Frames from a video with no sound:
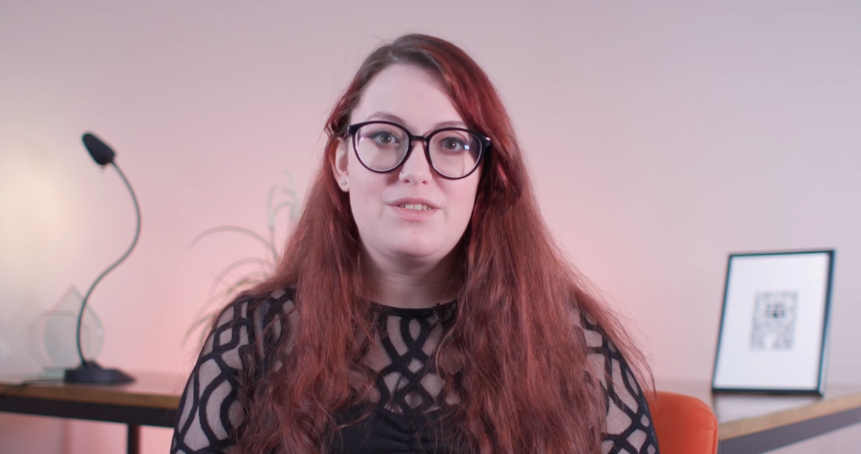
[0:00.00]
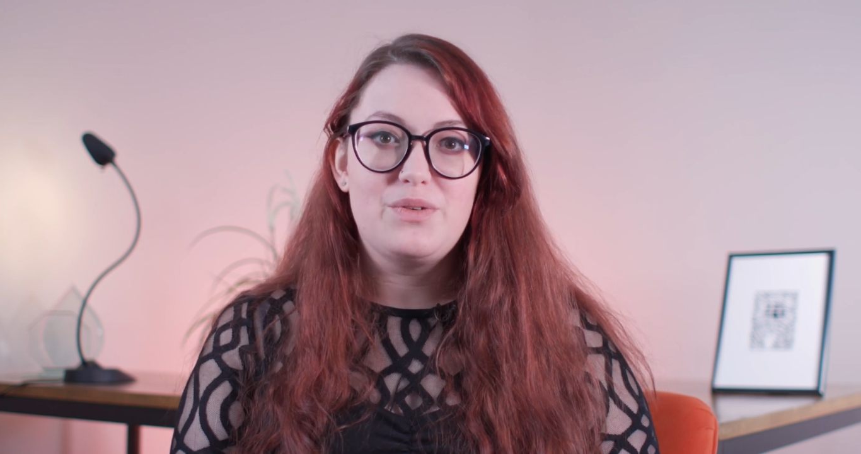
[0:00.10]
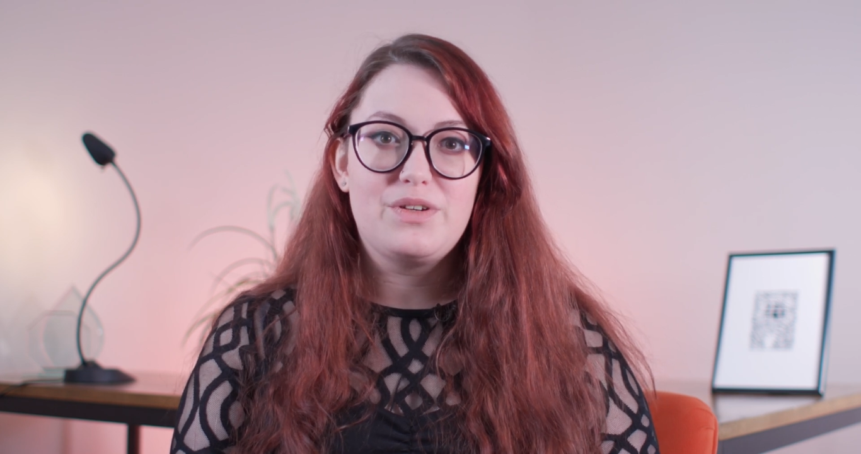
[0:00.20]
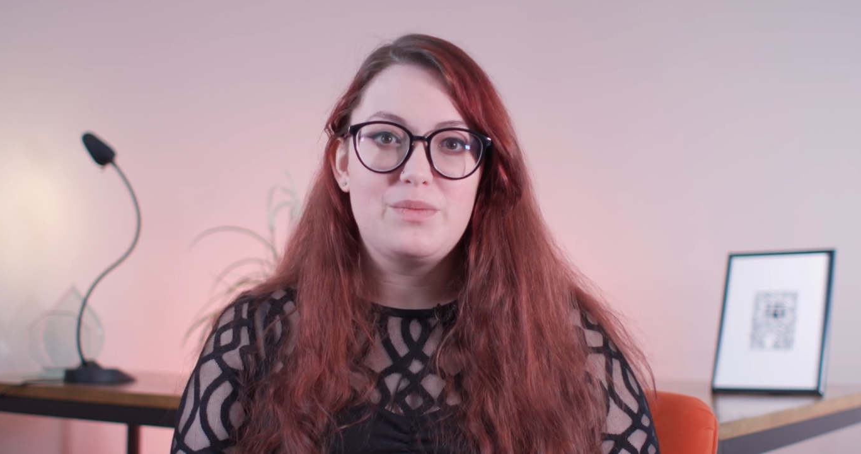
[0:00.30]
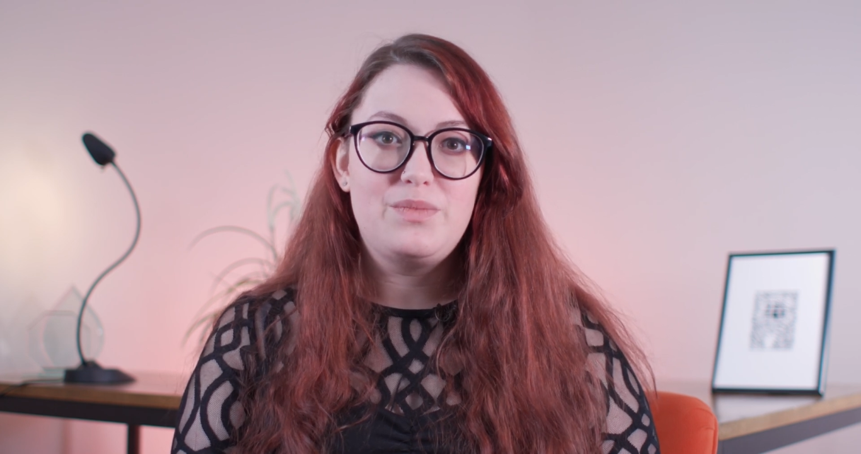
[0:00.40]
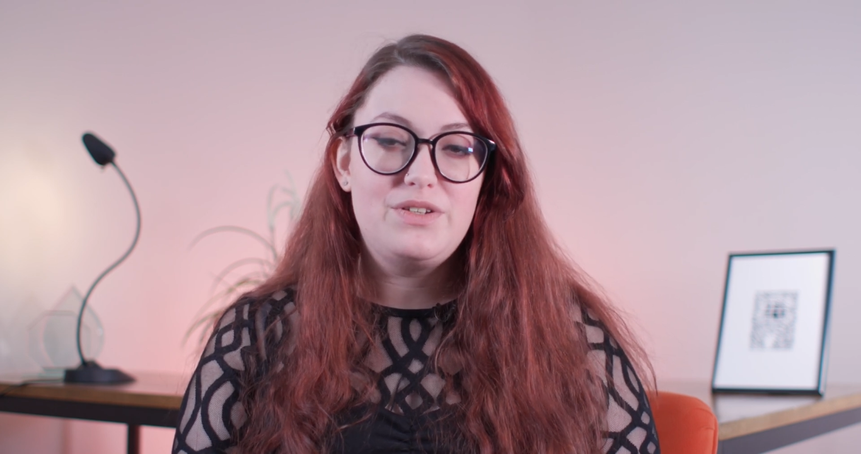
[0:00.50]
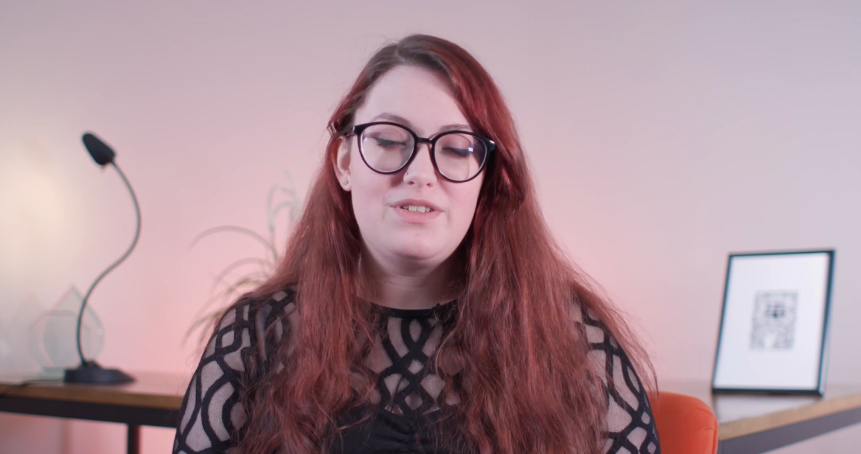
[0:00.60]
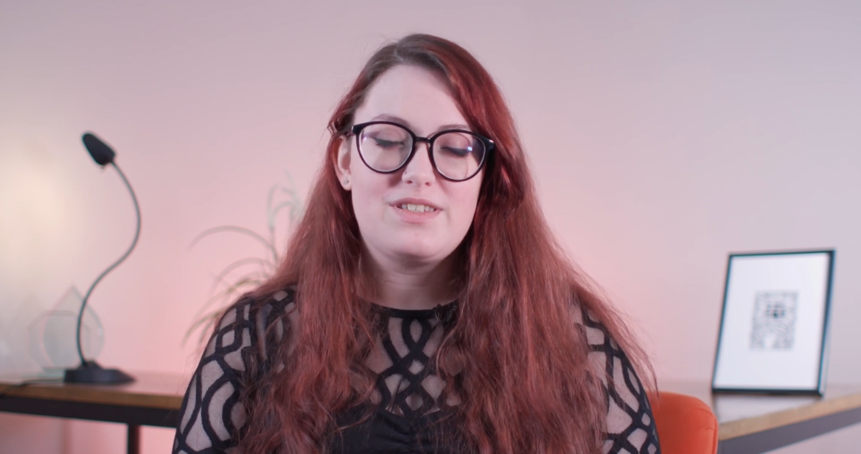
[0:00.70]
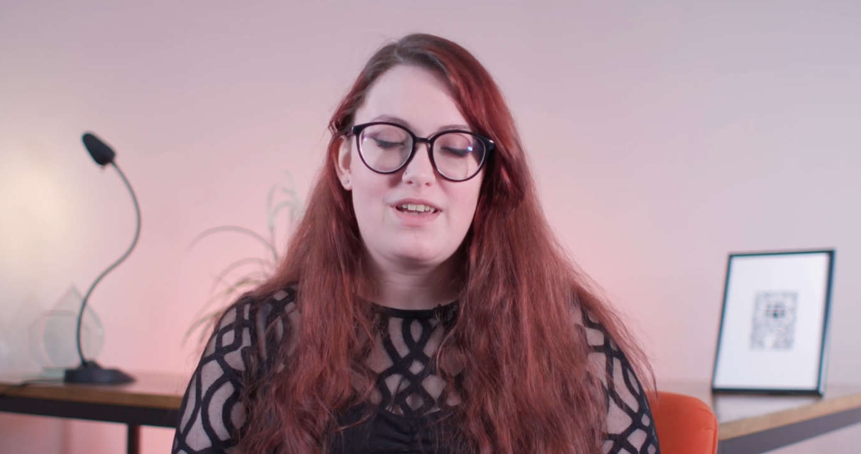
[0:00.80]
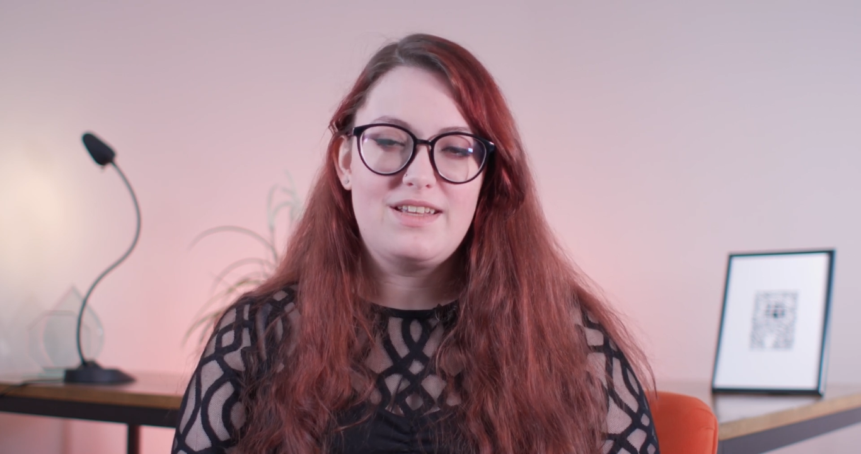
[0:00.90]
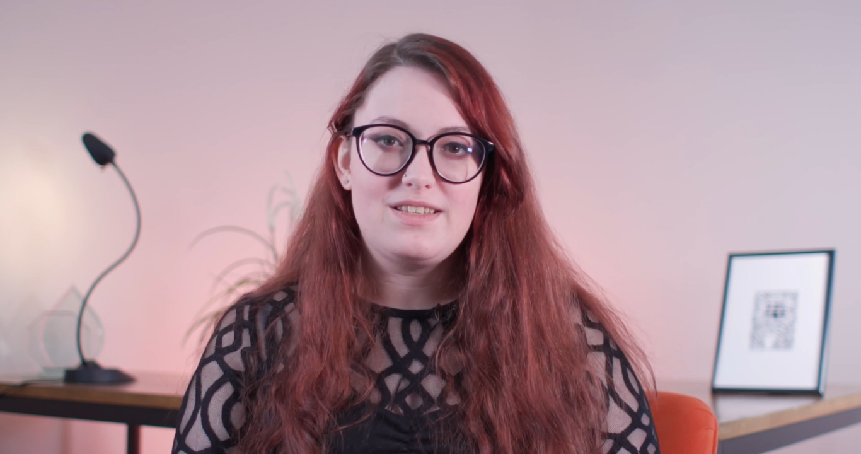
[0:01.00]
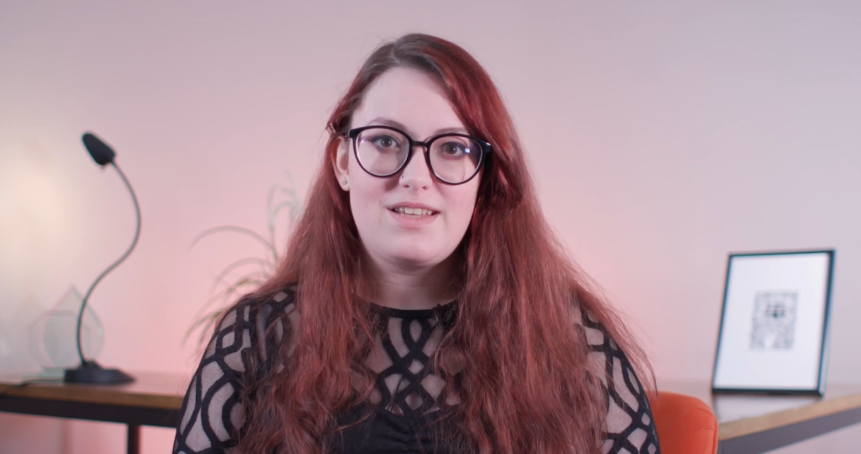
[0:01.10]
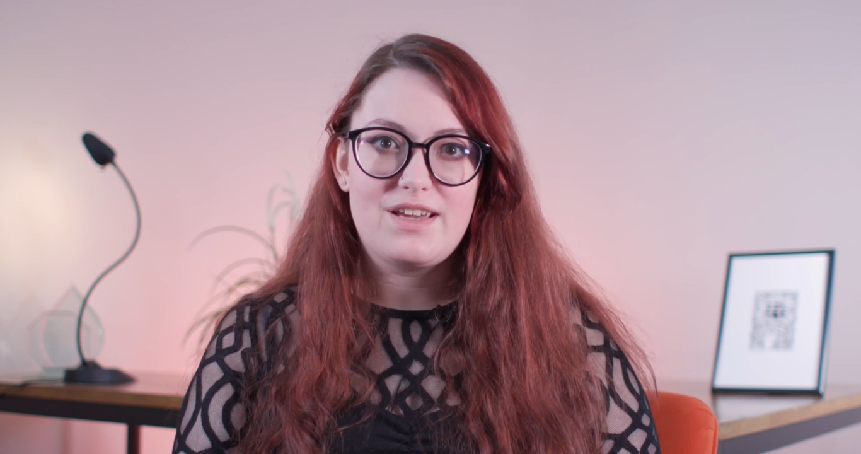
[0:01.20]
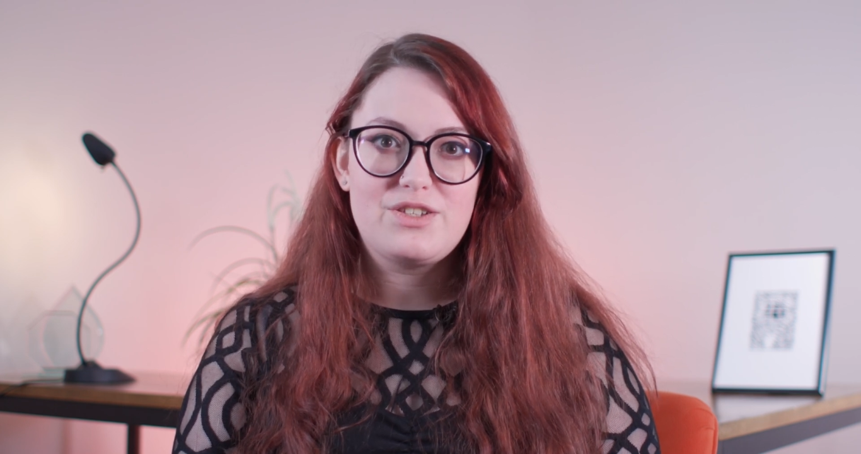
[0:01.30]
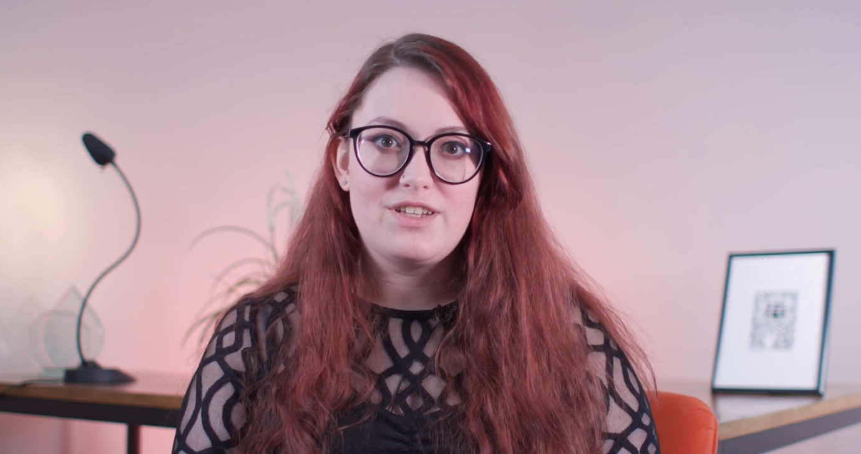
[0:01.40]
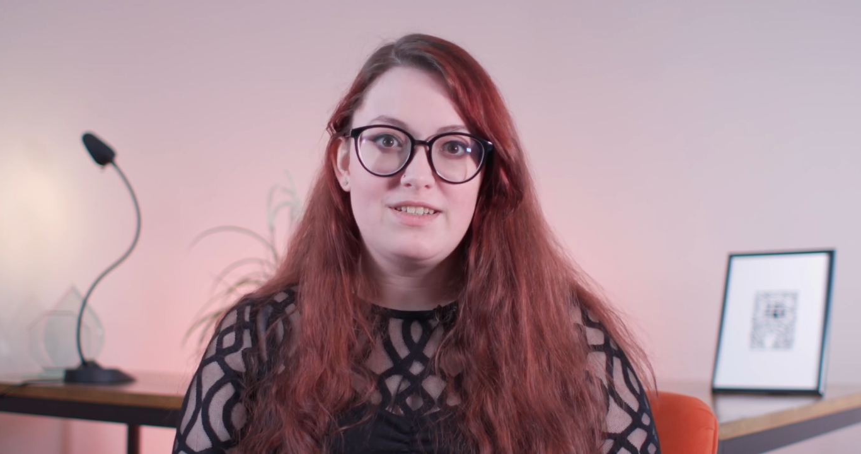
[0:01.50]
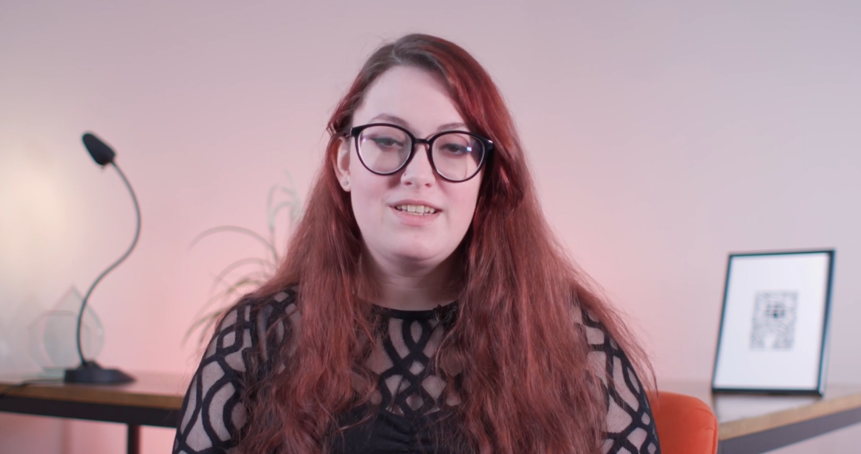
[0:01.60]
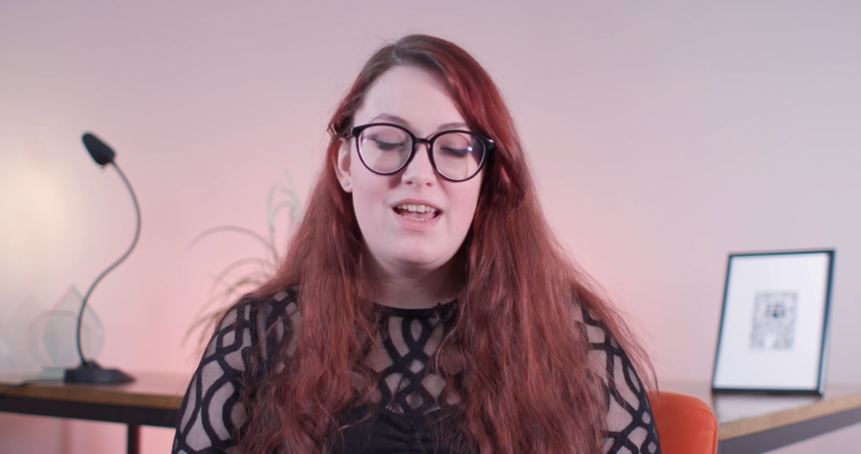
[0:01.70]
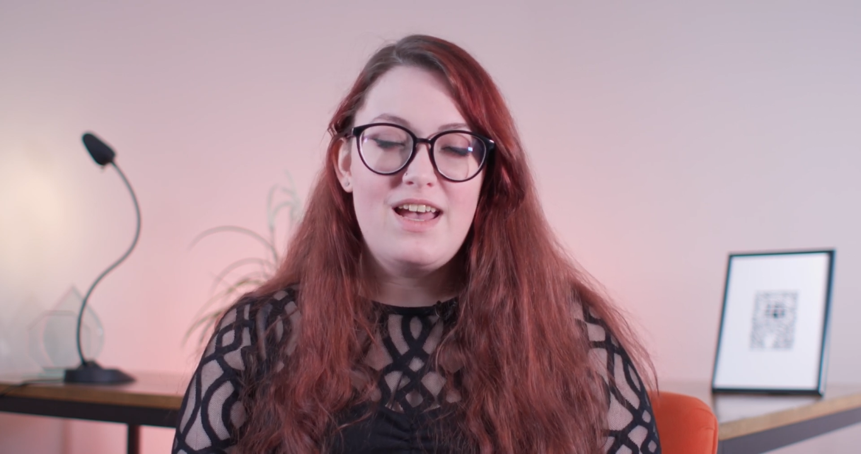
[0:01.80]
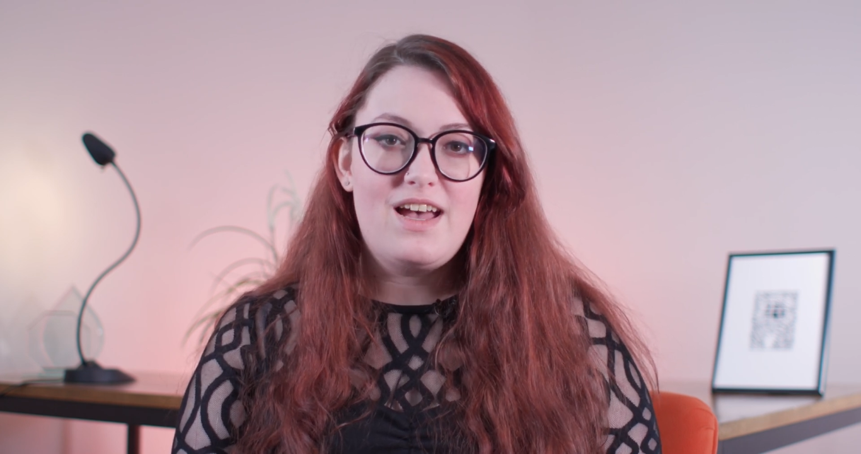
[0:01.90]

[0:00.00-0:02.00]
to a computer science session,